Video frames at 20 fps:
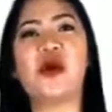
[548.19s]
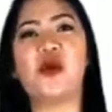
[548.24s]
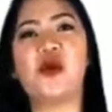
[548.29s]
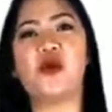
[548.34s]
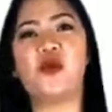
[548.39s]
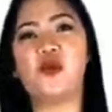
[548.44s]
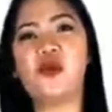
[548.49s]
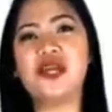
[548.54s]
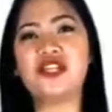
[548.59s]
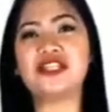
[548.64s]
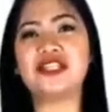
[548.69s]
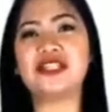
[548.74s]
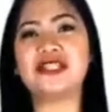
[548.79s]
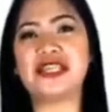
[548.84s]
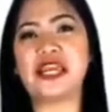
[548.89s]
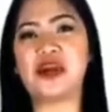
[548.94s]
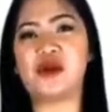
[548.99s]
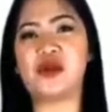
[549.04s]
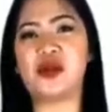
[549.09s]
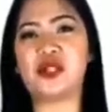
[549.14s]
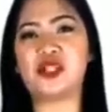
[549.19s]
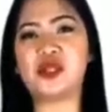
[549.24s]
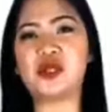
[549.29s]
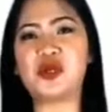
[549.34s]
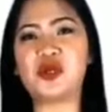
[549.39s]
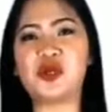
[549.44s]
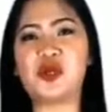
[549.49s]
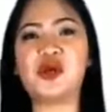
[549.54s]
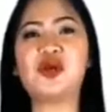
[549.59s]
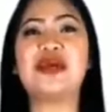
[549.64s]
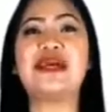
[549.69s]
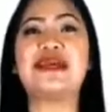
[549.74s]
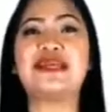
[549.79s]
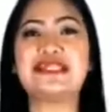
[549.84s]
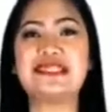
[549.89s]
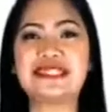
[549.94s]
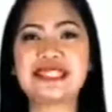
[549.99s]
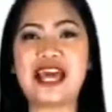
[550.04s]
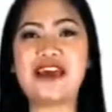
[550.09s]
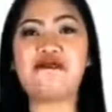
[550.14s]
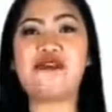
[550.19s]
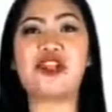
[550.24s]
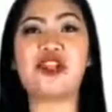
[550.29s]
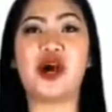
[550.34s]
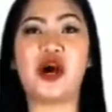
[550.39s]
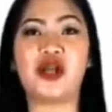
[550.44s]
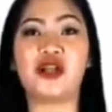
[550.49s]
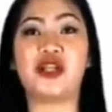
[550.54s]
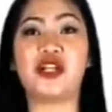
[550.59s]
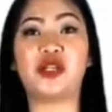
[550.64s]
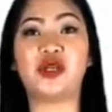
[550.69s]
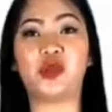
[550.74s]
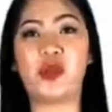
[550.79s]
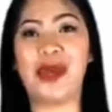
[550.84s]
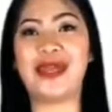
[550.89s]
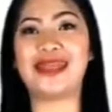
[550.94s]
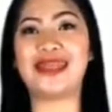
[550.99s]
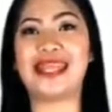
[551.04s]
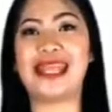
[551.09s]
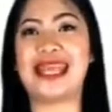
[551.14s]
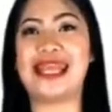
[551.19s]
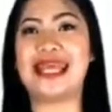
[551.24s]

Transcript: which is equal to 720